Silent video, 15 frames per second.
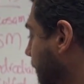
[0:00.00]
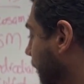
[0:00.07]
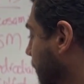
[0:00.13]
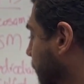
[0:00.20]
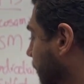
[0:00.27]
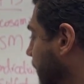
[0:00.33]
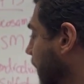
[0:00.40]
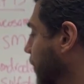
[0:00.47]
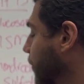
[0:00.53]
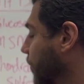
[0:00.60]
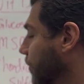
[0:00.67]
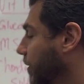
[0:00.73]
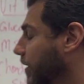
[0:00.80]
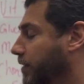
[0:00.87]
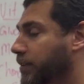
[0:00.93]
And what they
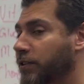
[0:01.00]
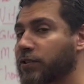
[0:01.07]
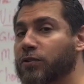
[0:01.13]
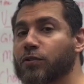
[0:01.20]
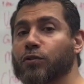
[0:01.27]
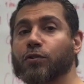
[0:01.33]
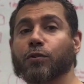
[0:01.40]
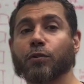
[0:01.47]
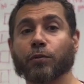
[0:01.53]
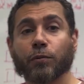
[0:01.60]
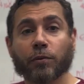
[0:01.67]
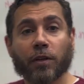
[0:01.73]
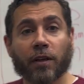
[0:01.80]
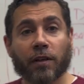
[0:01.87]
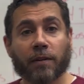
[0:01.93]
use is this
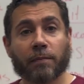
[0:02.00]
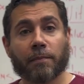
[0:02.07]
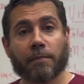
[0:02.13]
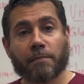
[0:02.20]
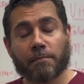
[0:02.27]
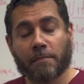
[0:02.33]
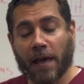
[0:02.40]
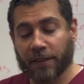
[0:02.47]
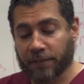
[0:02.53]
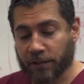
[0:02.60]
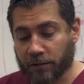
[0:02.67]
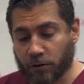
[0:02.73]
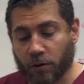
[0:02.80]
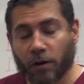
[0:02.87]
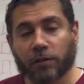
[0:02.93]
new
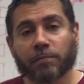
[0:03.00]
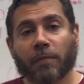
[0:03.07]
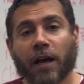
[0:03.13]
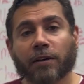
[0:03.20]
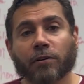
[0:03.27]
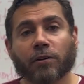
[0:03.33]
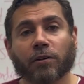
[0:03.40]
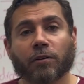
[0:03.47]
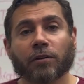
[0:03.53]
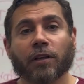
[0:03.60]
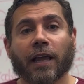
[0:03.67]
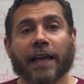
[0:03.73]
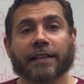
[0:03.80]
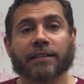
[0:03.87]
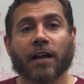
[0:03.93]
method called
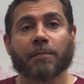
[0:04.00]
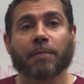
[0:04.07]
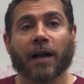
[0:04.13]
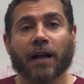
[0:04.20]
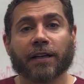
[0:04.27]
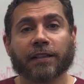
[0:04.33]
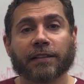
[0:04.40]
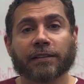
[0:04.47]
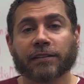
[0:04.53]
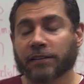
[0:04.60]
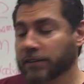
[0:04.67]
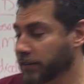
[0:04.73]
monoclonal antibody